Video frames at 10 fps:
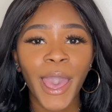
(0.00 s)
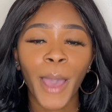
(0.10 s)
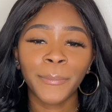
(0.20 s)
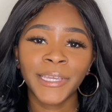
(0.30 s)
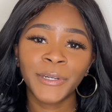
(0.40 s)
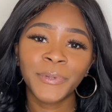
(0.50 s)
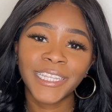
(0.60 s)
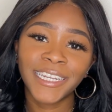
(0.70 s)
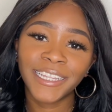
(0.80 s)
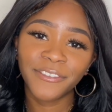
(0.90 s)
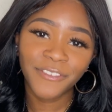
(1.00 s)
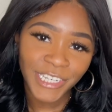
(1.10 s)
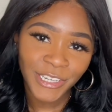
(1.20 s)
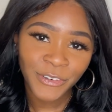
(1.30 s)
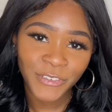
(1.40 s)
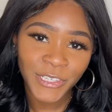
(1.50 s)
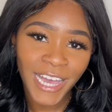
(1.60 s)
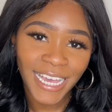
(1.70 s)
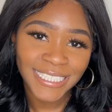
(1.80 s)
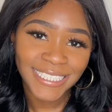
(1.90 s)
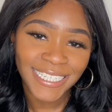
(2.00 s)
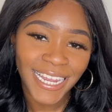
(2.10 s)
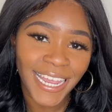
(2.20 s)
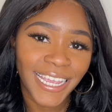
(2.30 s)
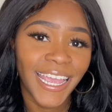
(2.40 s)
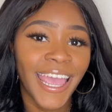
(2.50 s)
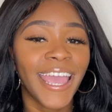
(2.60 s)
I'm here with another video for you guys today,